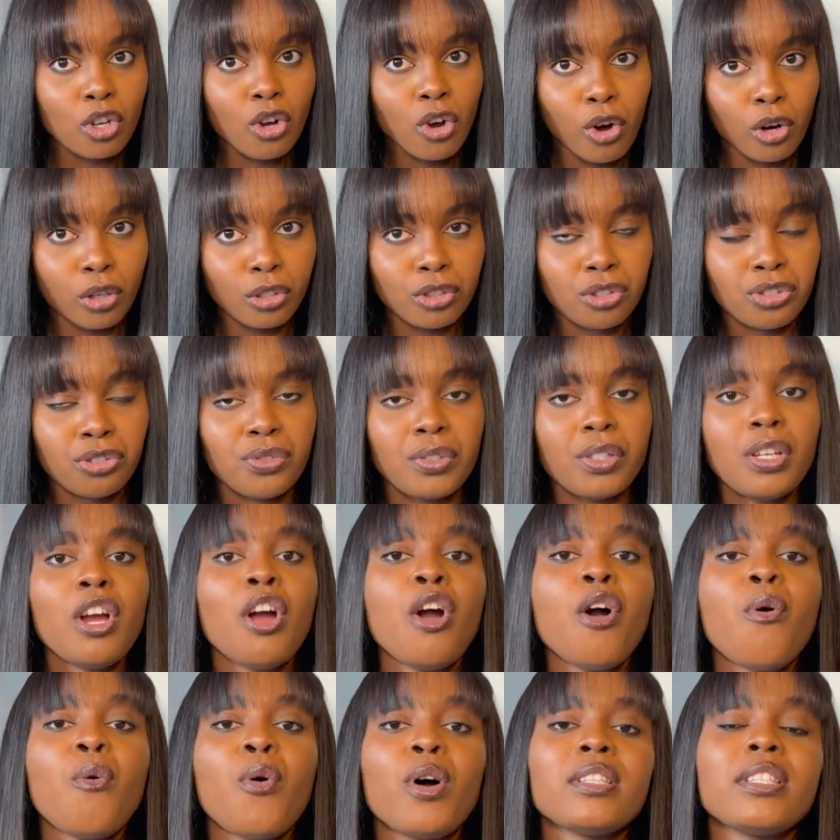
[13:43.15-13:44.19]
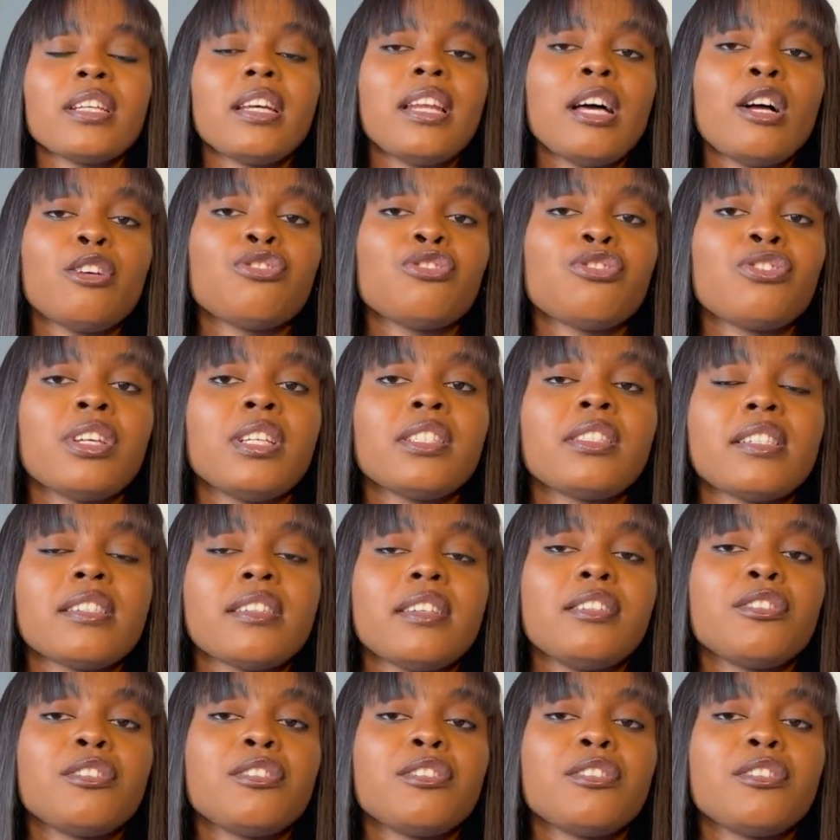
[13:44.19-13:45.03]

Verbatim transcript: country what allows you to enter